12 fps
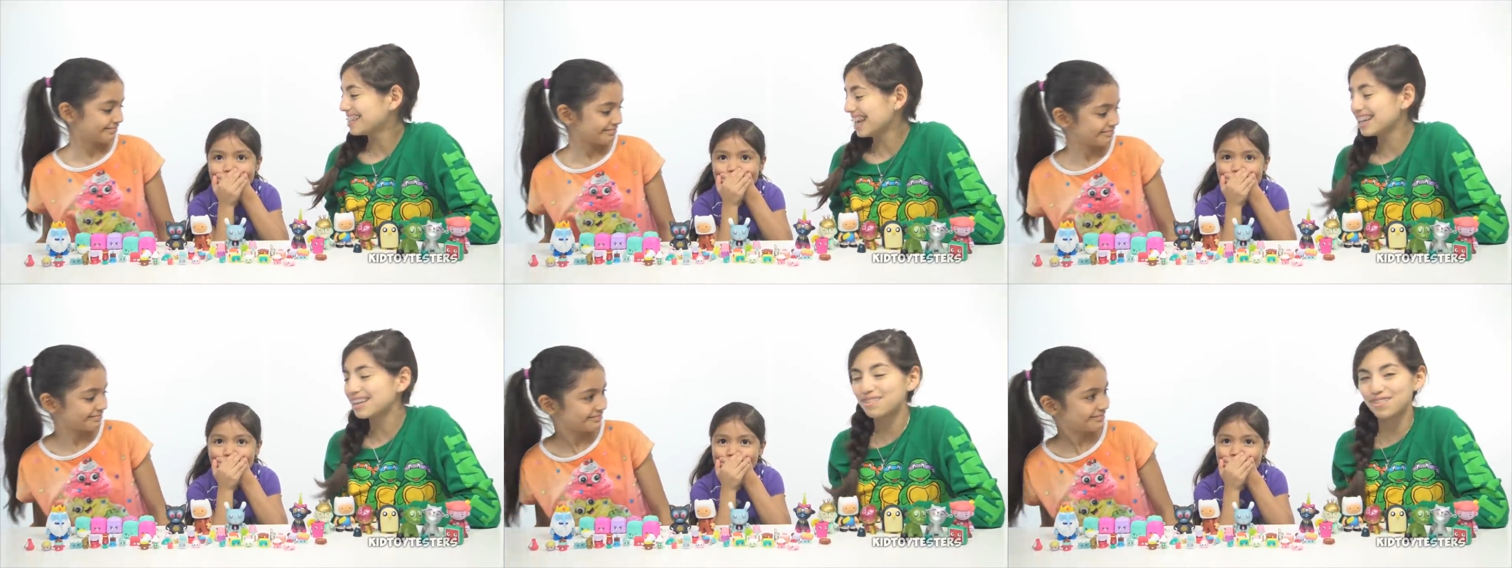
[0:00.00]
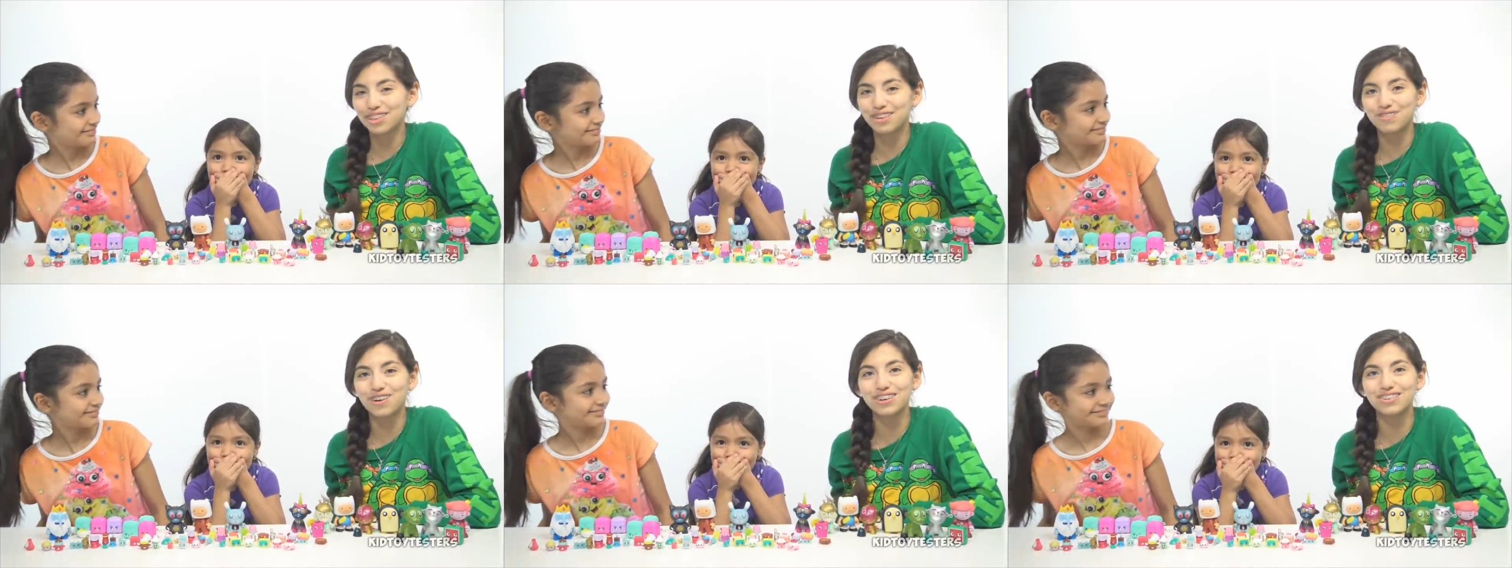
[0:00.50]
Speaker 1: Thank you for
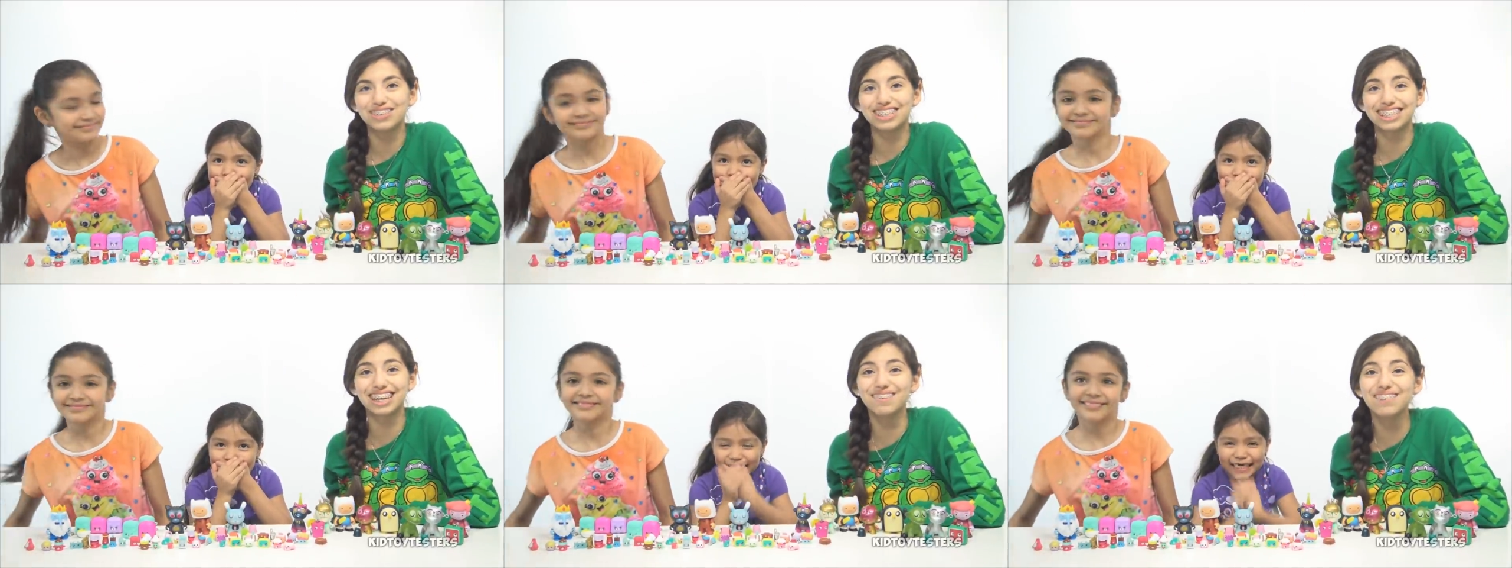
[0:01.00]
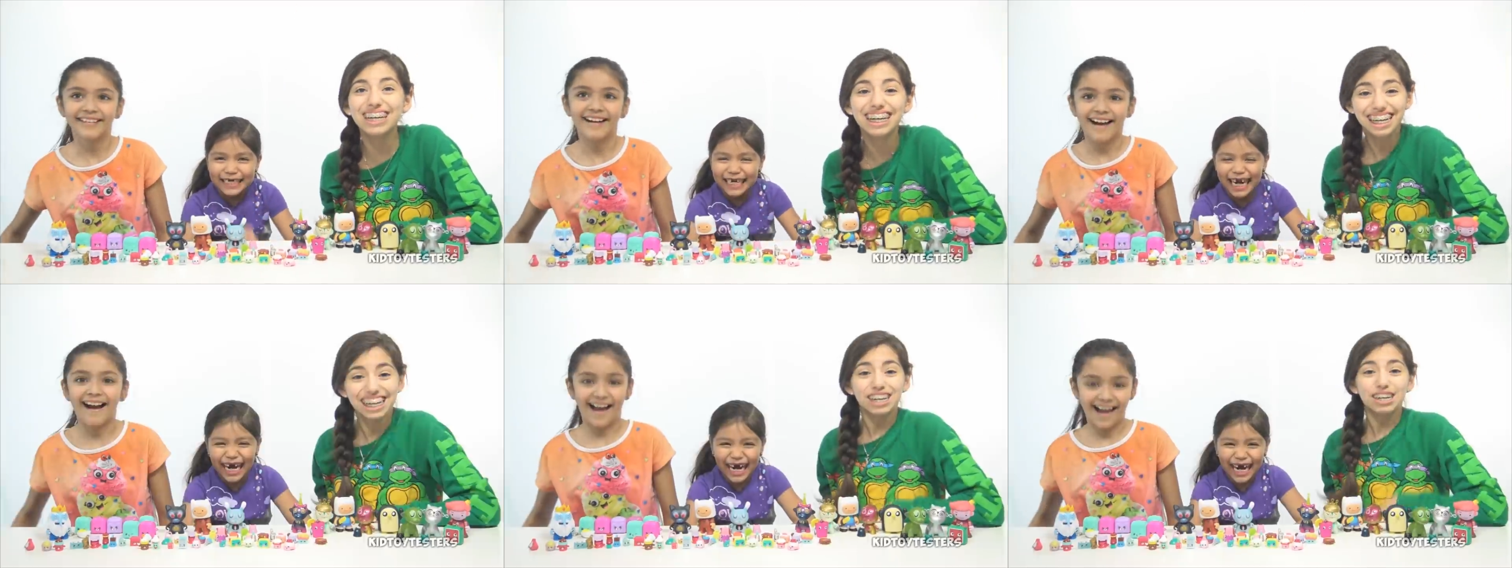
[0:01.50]
the fart noise, Kimmy.